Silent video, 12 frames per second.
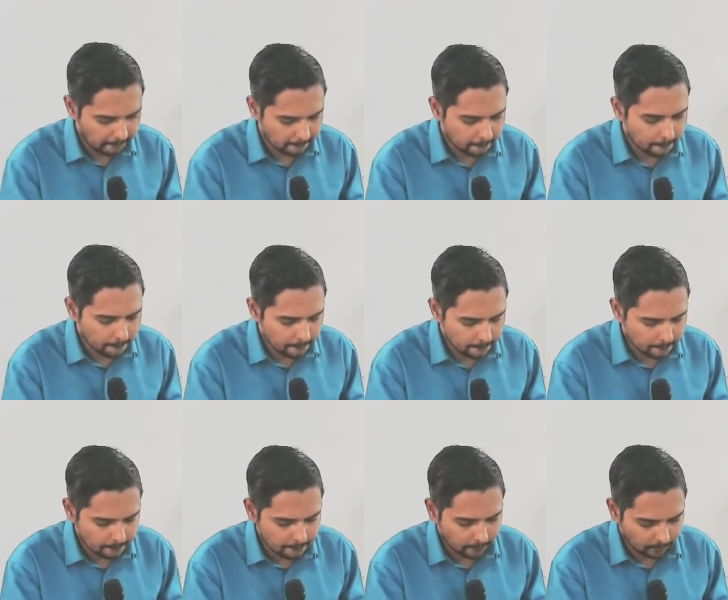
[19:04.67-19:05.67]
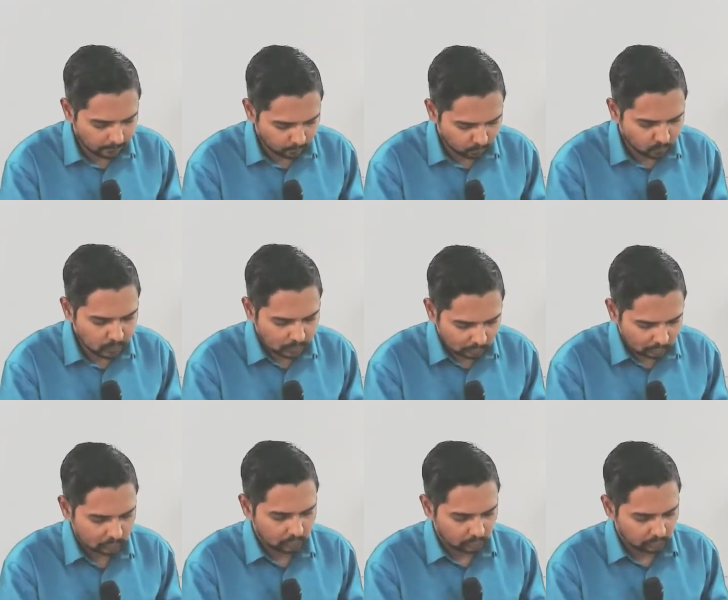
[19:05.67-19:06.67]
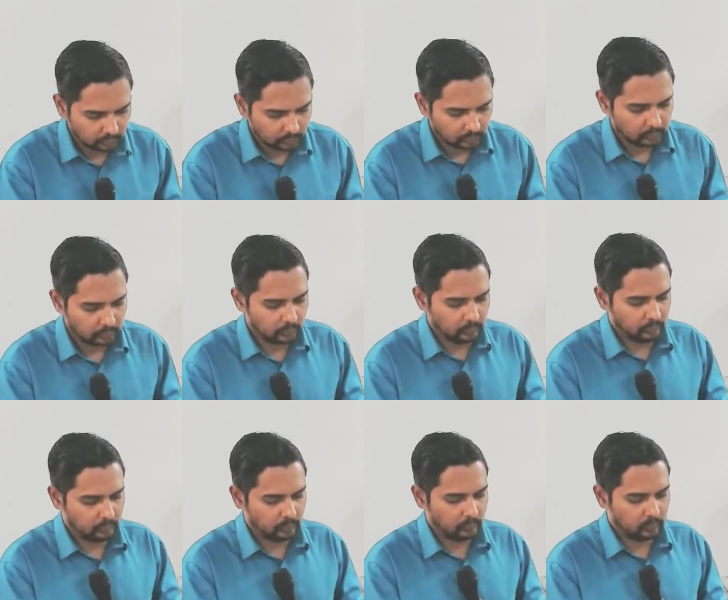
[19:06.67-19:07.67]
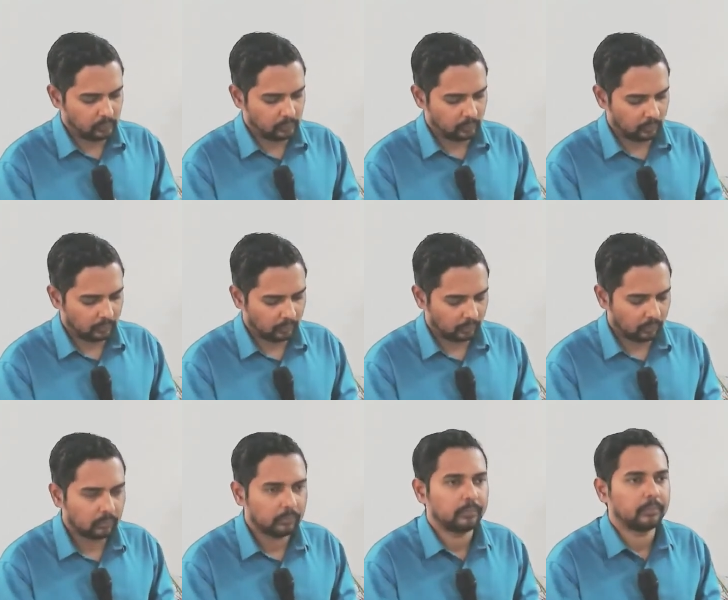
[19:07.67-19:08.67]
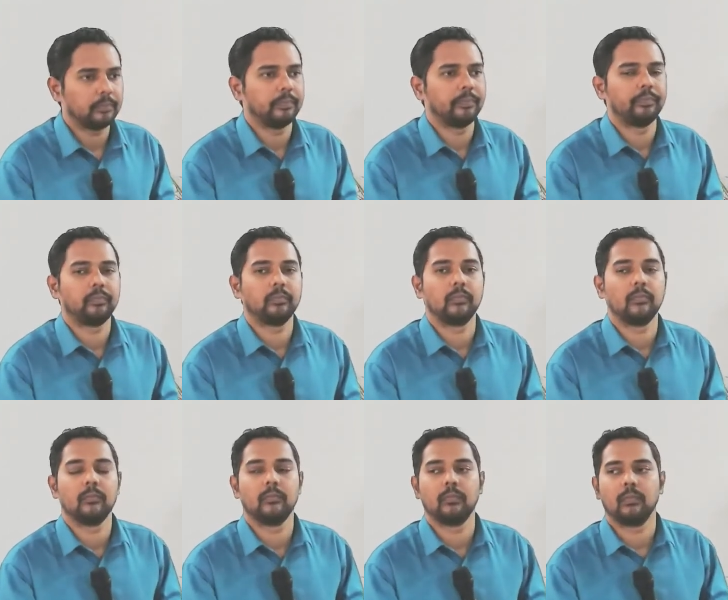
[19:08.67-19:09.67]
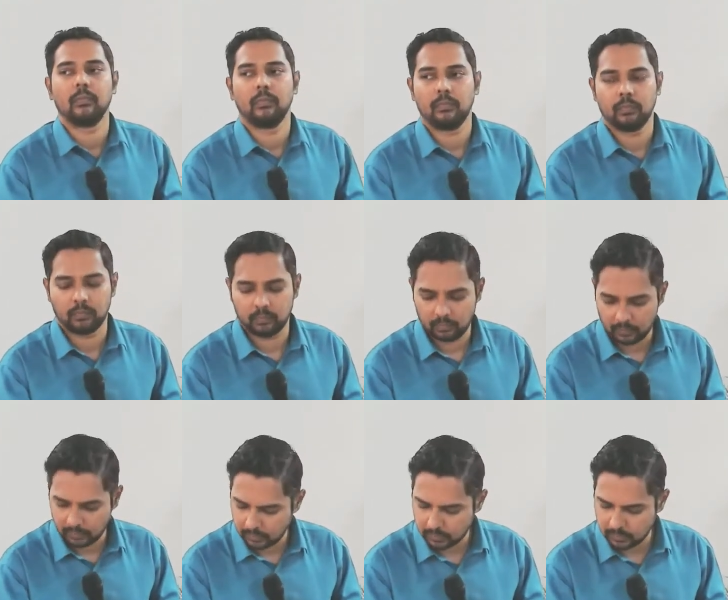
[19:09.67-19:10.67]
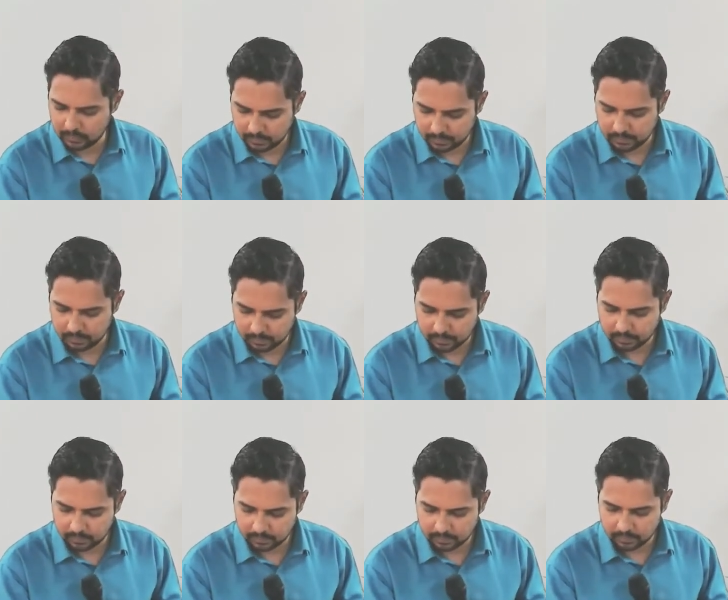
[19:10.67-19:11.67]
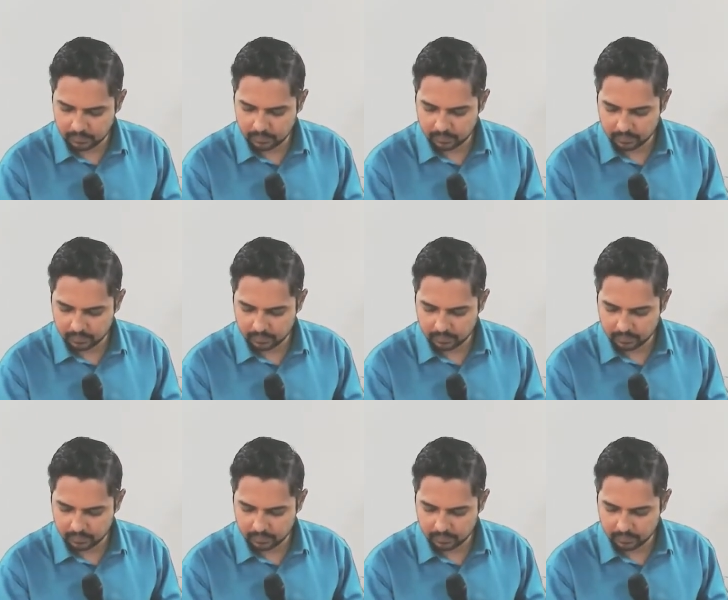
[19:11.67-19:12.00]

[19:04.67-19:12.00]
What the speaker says: Nothing is said.